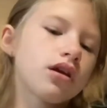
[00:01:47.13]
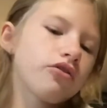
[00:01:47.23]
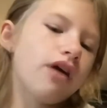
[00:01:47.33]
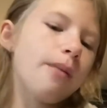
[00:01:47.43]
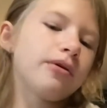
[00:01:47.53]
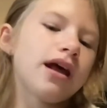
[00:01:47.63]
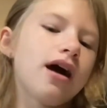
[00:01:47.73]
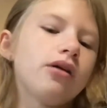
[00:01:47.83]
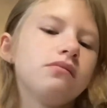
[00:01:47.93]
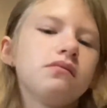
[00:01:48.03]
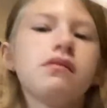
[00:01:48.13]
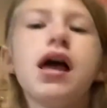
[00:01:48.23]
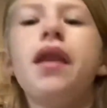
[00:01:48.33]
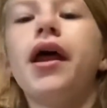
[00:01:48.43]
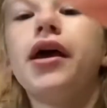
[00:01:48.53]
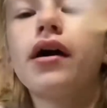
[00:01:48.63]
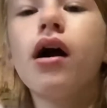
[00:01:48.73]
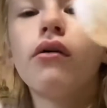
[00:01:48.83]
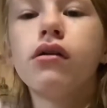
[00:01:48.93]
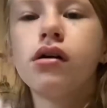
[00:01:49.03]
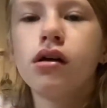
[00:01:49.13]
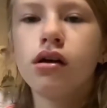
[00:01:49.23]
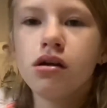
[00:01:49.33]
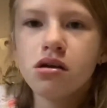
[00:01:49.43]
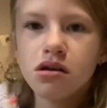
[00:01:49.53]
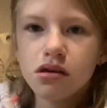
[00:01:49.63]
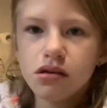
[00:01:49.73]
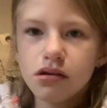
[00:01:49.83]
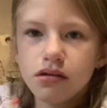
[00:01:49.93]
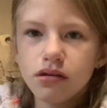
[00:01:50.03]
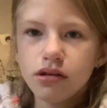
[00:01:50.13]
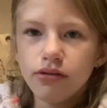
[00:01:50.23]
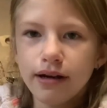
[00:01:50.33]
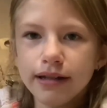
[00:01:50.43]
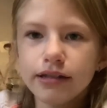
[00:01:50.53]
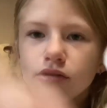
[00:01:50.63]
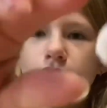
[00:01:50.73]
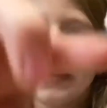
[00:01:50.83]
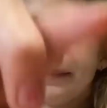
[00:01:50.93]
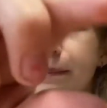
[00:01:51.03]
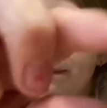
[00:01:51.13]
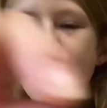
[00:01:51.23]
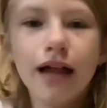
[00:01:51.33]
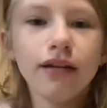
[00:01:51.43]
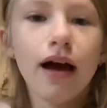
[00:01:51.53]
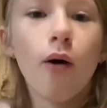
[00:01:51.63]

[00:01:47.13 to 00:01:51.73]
Grab one out. And there you go. You get a little like pellet.